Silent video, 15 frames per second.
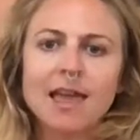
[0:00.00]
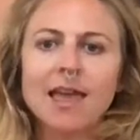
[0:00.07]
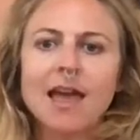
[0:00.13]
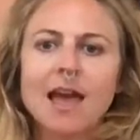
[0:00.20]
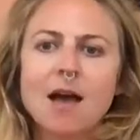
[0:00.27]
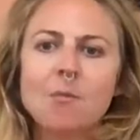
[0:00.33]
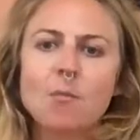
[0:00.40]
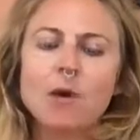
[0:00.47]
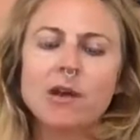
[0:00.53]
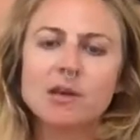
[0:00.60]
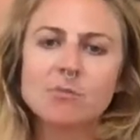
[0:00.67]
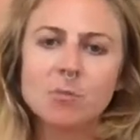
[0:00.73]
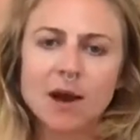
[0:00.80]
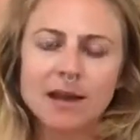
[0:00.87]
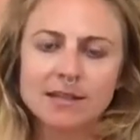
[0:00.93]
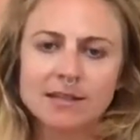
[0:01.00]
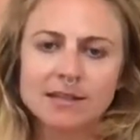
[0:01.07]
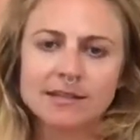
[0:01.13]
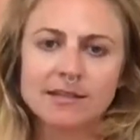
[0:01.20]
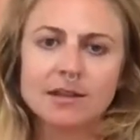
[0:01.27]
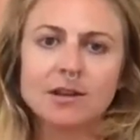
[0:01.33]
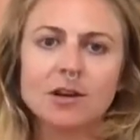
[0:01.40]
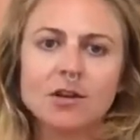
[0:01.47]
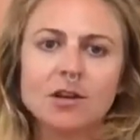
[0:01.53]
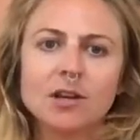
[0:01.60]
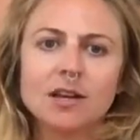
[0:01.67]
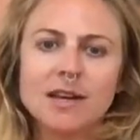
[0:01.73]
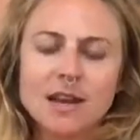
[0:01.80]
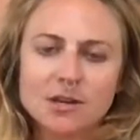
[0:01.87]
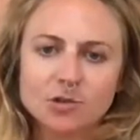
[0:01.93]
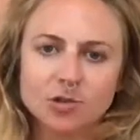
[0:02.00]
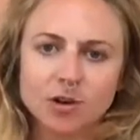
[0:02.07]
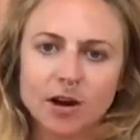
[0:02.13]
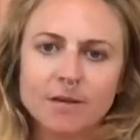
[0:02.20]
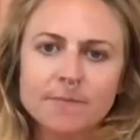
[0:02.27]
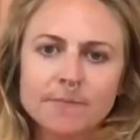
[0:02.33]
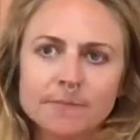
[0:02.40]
And when you practice yoga nidra,